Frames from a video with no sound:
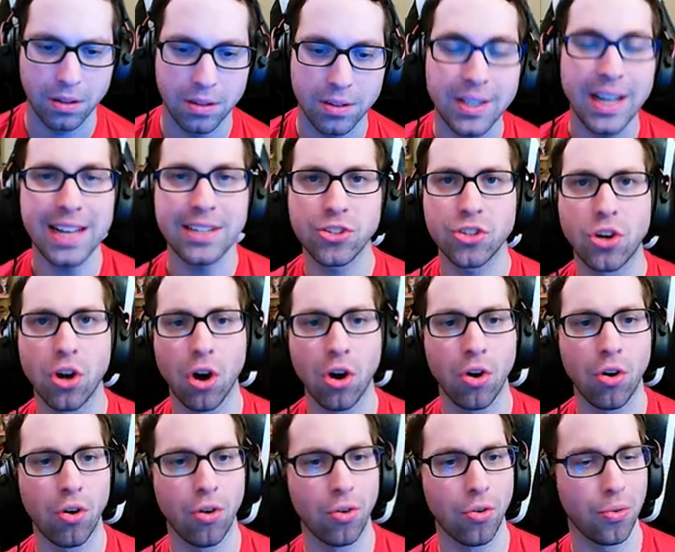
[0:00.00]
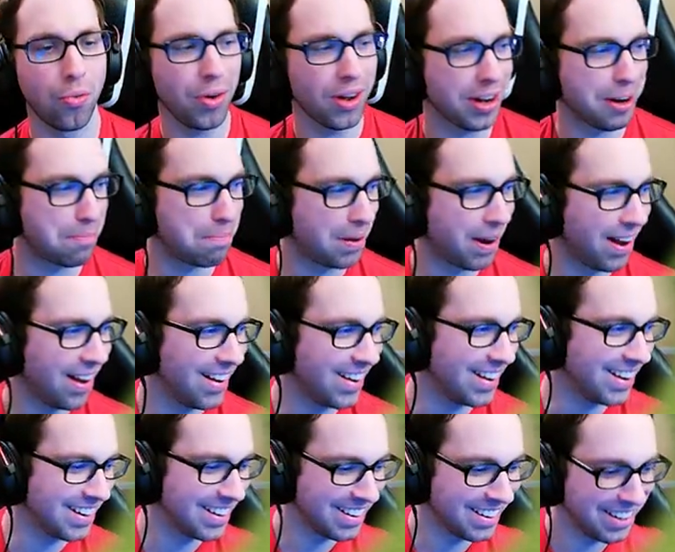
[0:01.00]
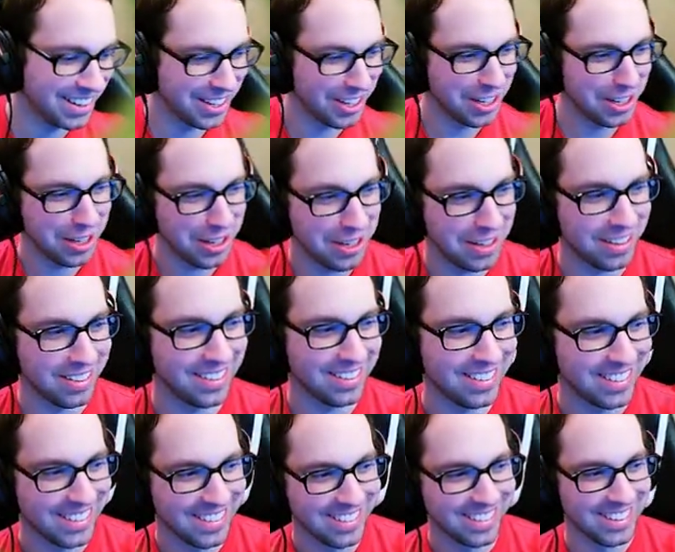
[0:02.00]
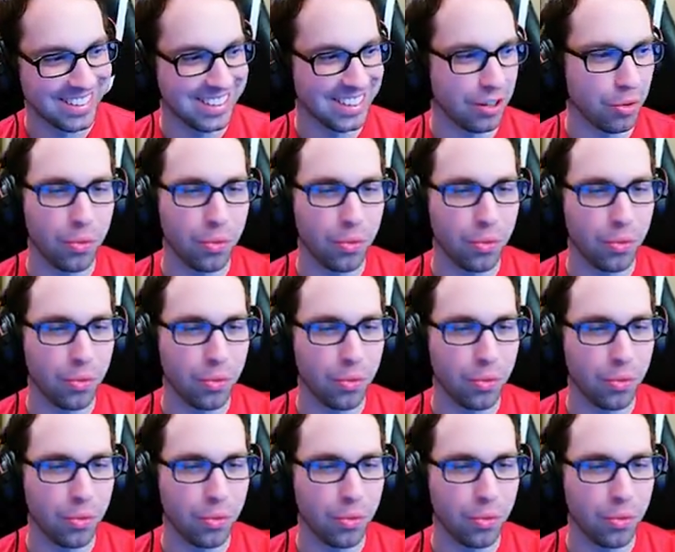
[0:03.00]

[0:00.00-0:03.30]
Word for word: Let's go! Yes, what a putt! was amazing.